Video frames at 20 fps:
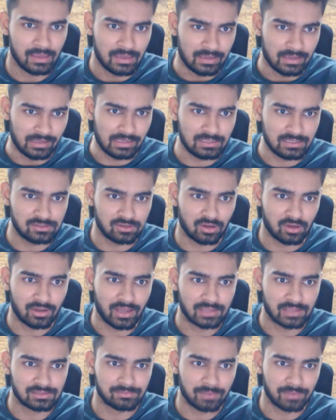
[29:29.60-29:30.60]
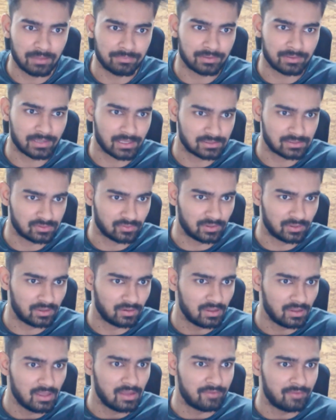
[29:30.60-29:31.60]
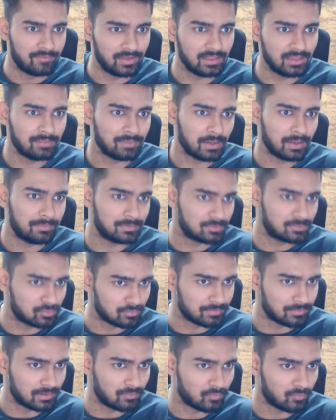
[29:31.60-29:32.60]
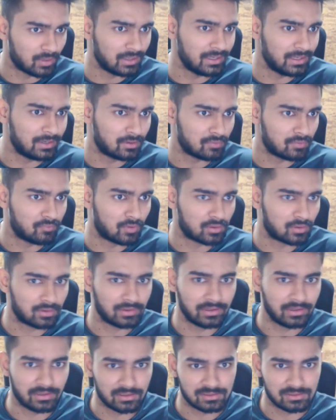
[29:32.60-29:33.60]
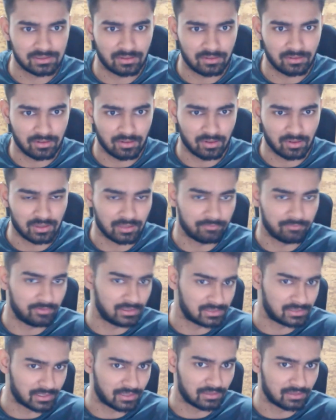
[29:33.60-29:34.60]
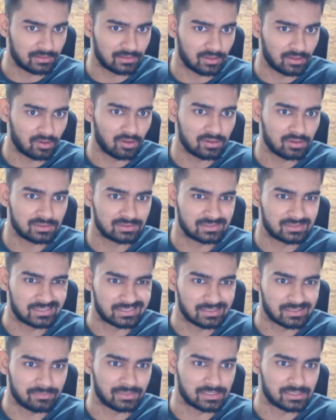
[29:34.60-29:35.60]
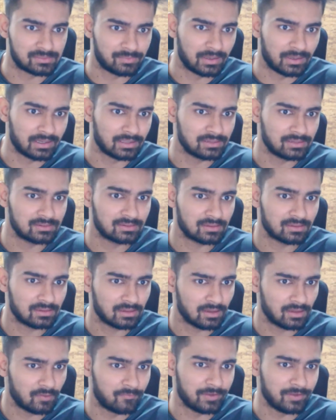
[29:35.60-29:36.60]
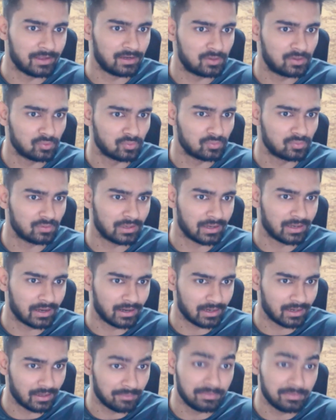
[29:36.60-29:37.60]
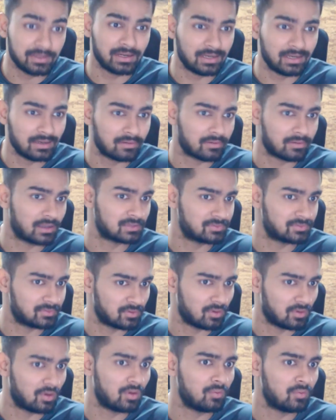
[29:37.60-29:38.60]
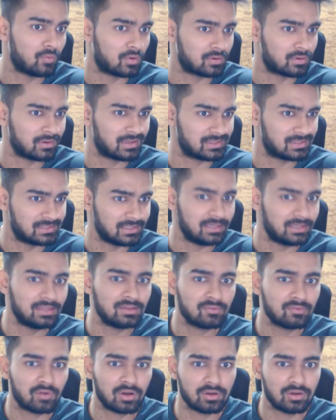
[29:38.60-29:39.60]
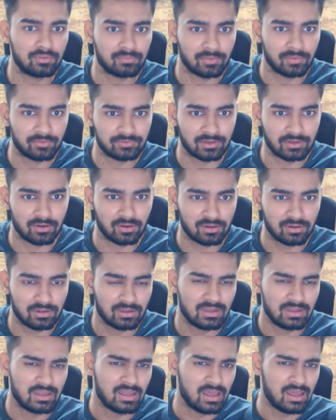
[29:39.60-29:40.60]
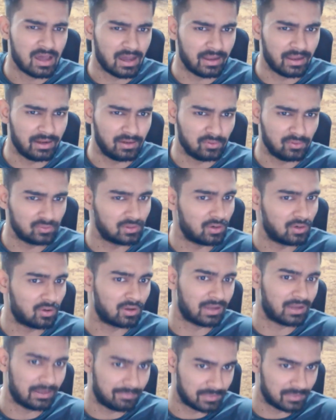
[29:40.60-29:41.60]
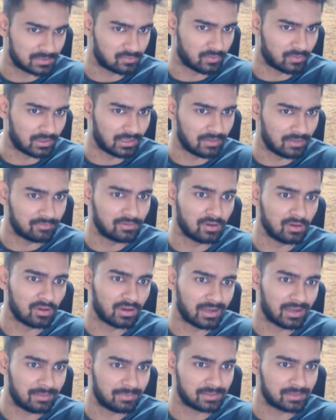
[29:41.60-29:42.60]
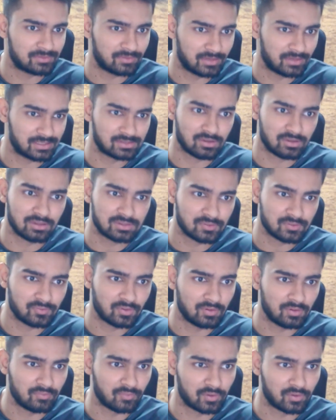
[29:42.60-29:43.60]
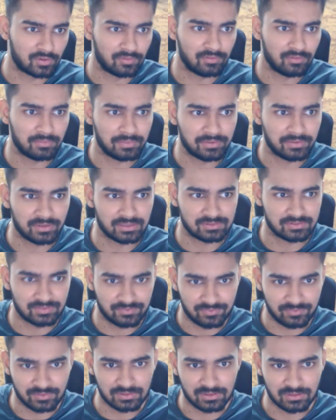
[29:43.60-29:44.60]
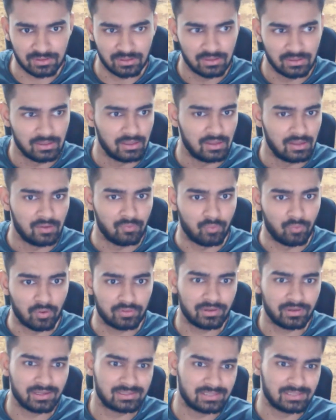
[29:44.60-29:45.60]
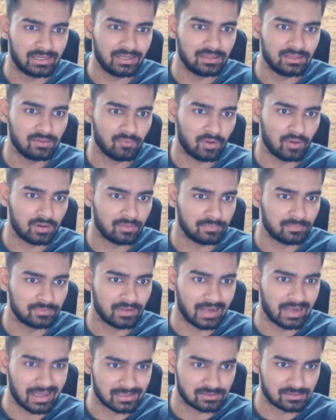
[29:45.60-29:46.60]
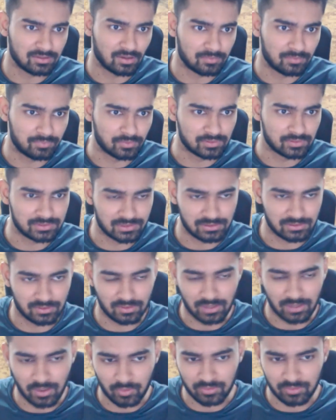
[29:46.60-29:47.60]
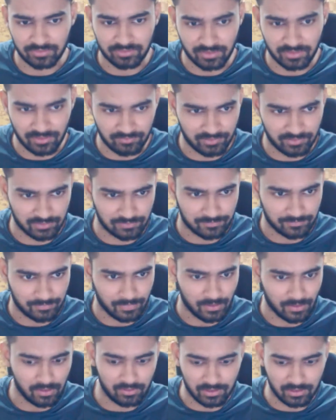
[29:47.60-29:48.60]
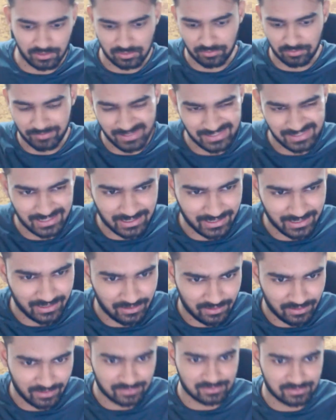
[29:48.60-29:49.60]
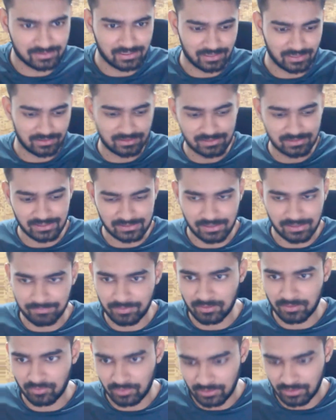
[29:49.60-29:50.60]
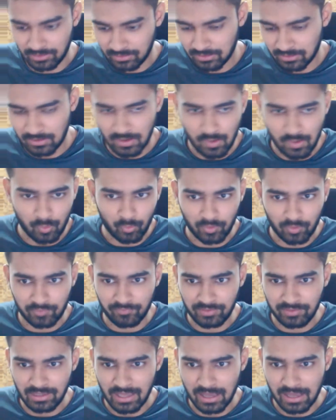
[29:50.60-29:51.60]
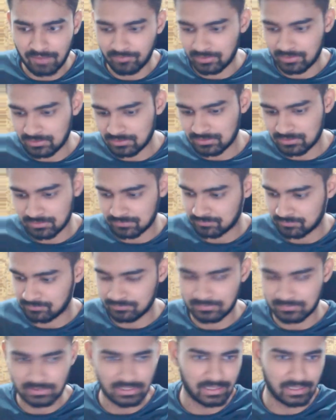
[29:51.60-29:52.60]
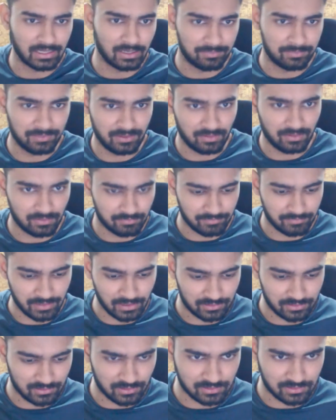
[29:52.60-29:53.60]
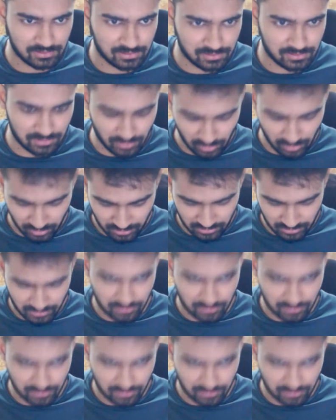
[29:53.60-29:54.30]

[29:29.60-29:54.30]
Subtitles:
Each lock has a pipe attached to it. When the pipe is open, 1 liter of water enters the lock every second. The lock system is built in a way to immediately transfer all water exceeding the volume of the lock I to the lock I plus 1. If the lock I plus 1 is also full, water will be transferred further. Water exceeding the volume of the last lock pours out of the river. Okay, so basically, let's take this example only. What we have is, let me make this lock.